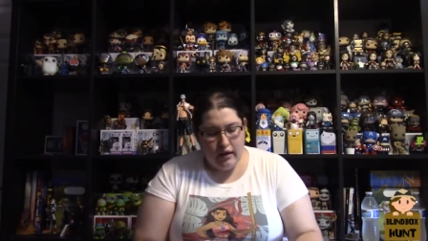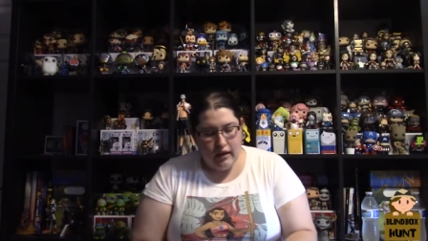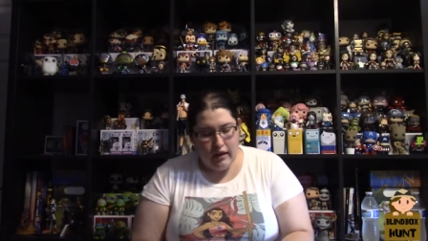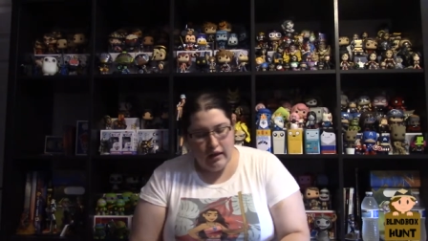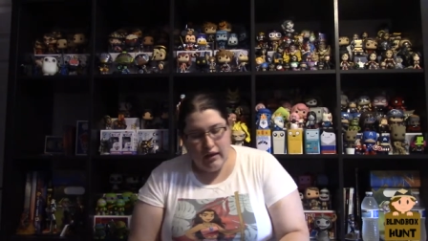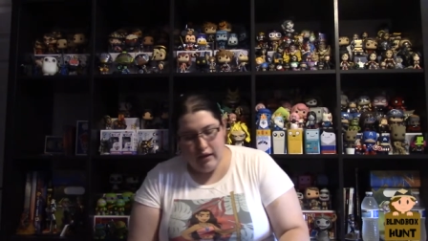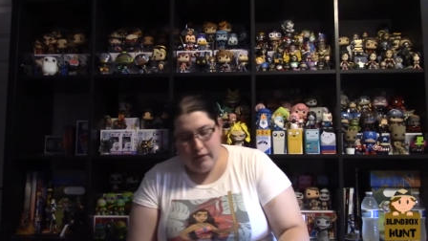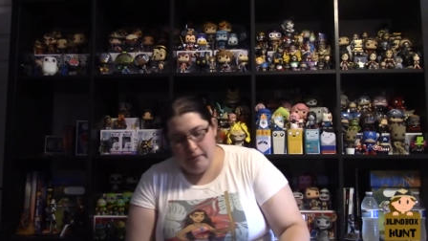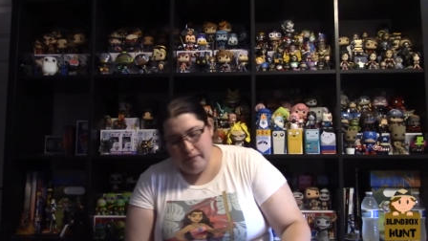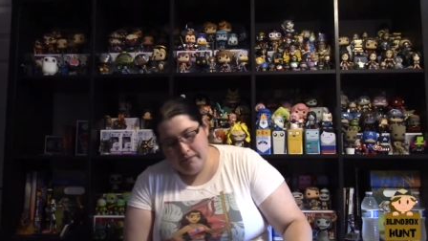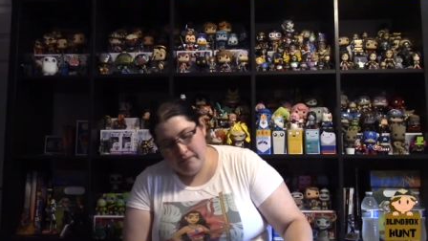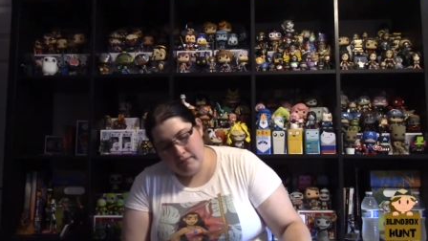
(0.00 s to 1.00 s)
Um,
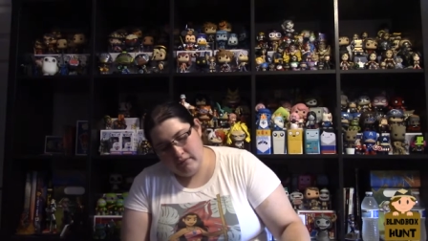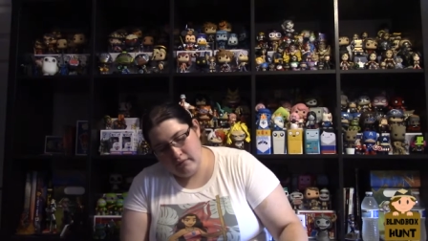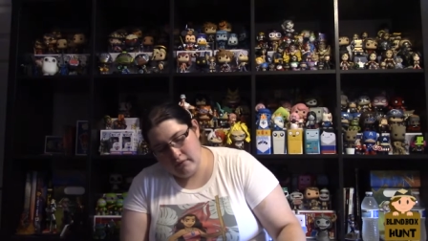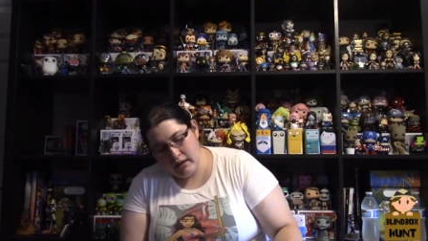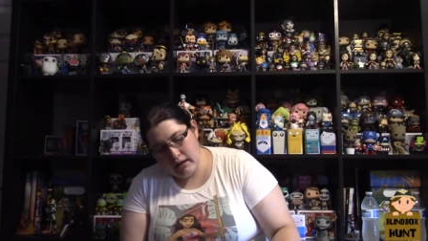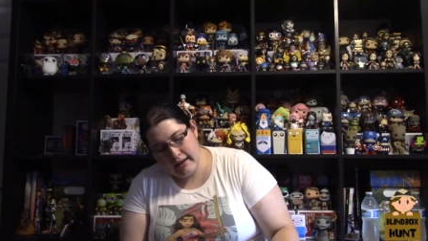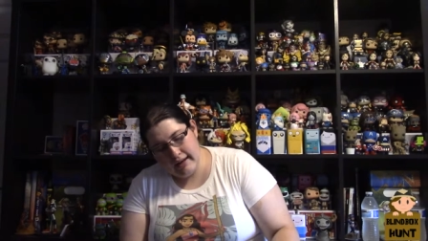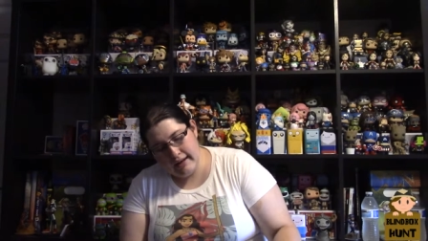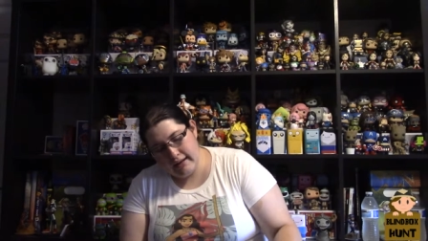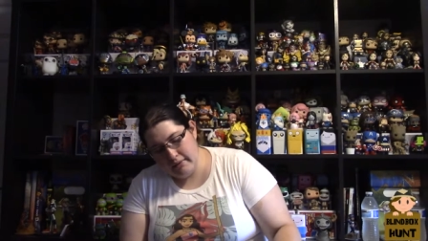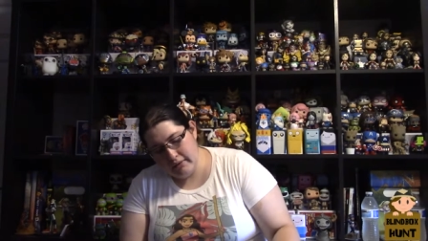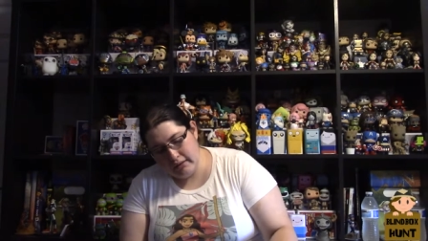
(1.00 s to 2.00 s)
again,
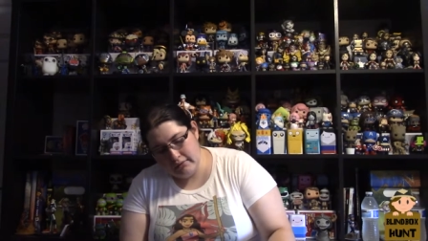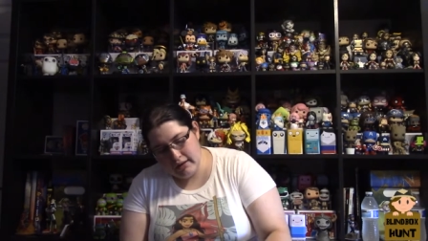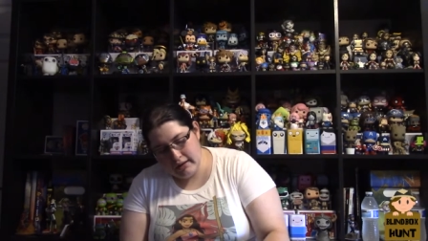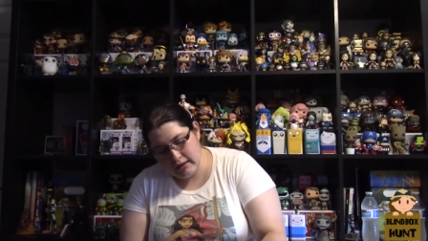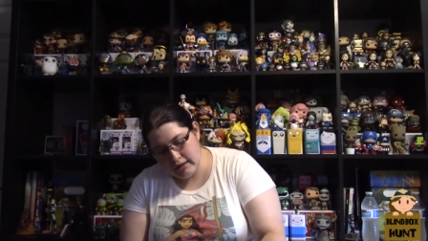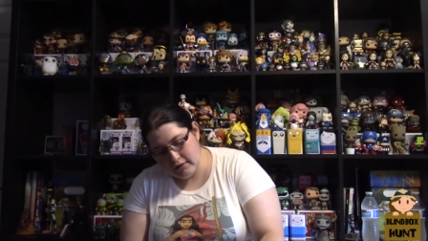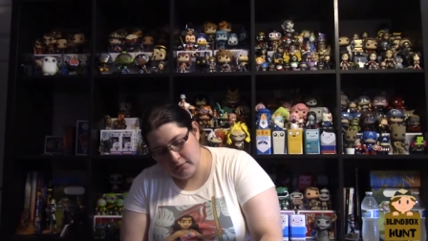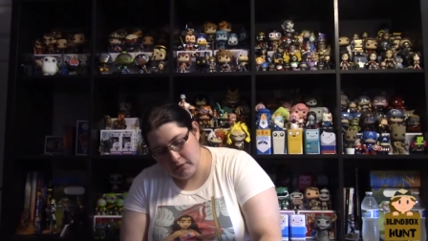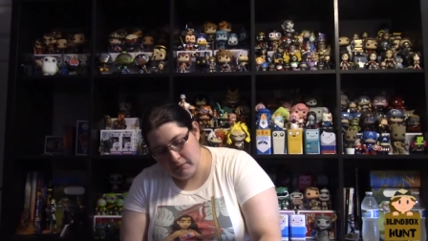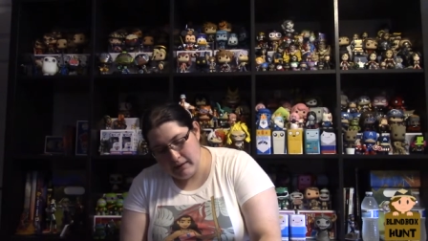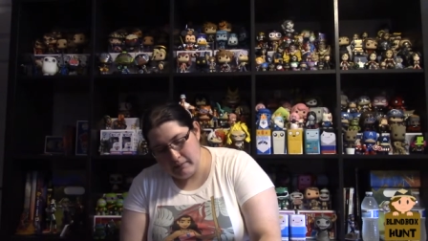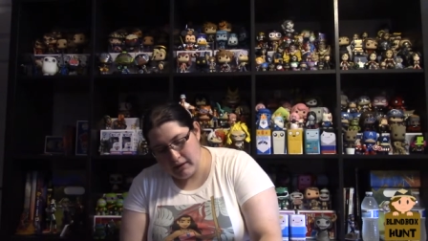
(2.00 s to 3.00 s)
I really want to get the Little
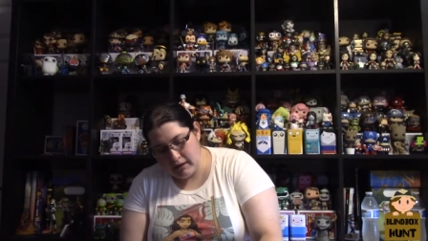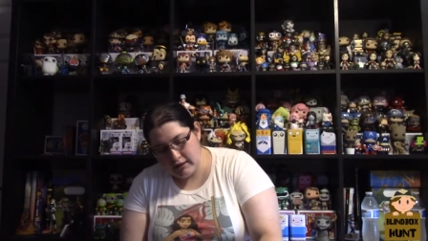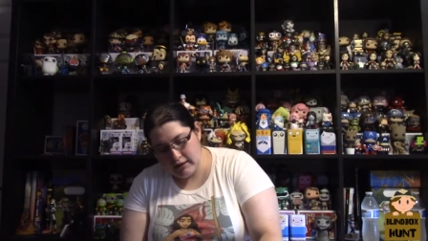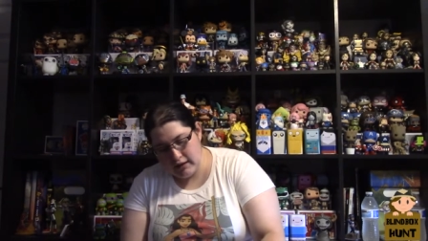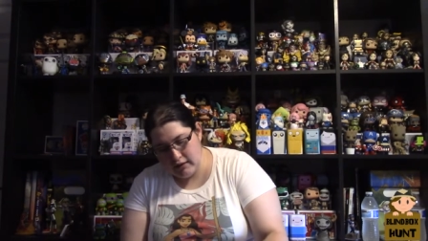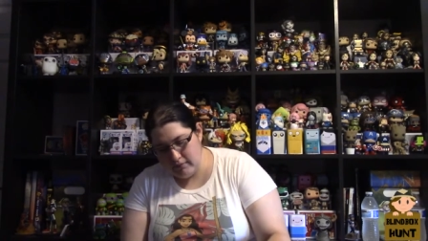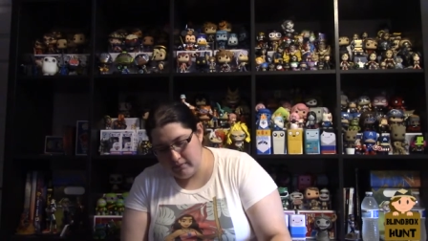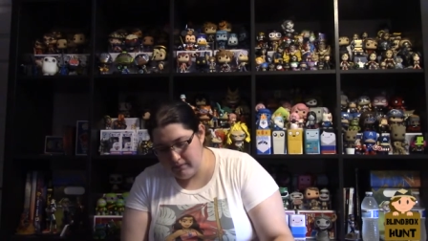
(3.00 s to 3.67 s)
Mermaid box now.